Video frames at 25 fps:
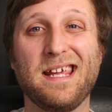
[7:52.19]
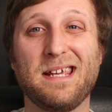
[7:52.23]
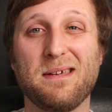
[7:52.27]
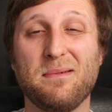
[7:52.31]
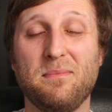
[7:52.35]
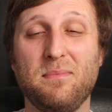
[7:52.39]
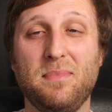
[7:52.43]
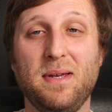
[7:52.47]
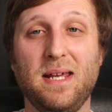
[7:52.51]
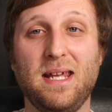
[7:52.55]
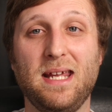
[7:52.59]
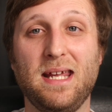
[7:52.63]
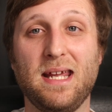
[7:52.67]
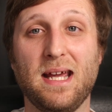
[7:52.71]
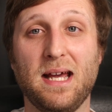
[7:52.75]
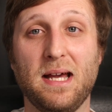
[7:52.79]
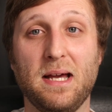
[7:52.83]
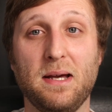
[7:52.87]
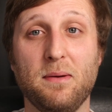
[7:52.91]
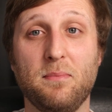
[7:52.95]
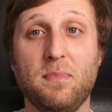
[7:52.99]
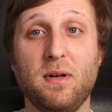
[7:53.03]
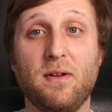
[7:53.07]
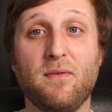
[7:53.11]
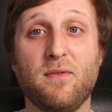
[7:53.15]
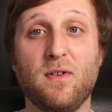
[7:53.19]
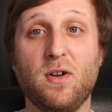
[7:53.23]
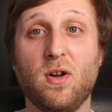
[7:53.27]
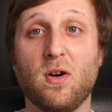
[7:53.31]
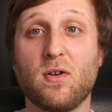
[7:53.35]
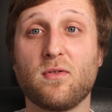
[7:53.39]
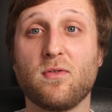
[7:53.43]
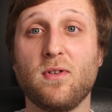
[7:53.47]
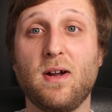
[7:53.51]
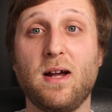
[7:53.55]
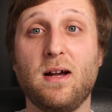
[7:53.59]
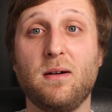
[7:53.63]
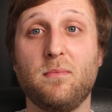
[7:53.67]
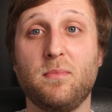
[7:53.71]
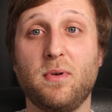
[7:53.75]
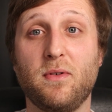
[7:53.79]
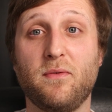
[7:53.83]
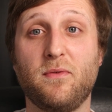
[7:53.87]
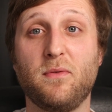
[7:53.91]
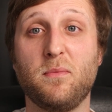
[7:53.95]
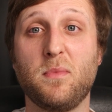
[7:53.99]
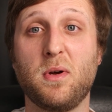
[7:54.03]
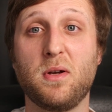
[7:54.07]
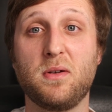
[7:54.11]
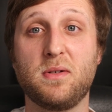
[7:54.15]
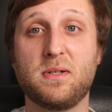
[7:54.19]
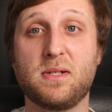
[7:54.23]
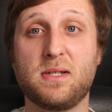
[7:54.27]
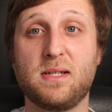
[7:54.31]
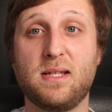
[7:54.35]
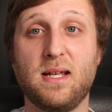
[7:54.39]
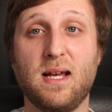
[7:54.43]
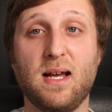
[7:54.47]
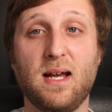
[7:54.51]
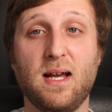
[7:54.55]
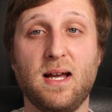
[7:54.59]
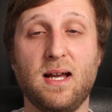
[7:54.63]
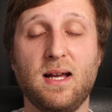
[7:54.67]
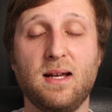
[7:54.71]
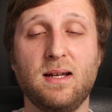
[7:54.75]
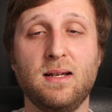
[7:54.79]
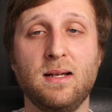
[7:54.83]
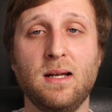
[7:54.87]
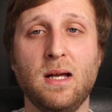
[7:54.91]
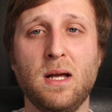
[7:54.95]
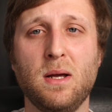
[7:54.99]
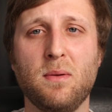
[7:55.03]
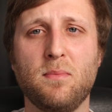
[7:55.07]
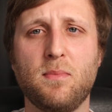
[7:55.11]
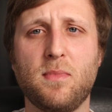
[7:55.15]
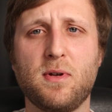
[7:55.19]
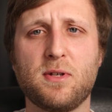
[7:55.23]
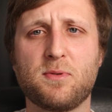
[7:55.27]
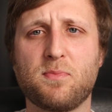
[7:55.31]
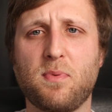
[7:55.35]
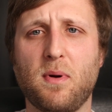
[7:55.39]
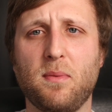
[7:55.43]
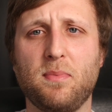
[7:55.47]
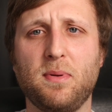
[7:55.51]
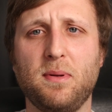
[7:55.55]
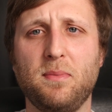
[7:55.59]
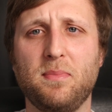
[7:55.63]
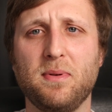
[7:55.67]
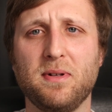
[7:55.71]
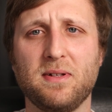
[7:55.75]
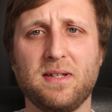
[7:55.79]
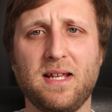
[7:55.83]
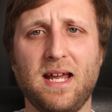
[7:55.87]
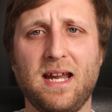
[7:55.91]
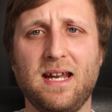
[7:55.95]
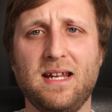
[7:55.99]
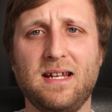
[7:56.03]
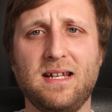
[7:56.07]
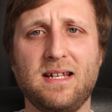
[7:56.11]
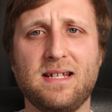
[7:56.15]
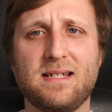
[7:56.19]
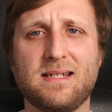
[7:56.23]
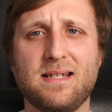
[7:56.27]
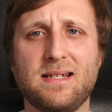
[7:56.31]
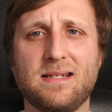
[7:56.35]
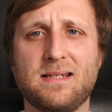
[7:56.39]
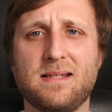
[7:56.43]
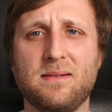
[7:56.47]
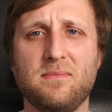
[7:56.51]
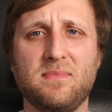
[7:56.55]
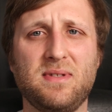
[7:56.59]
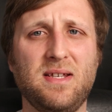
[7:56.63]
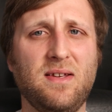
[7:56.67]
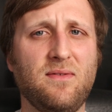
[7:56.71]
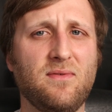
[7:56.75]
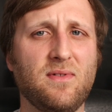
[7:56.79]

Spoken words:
it'd be a bit of a knockaround, but for most properly built editing systems,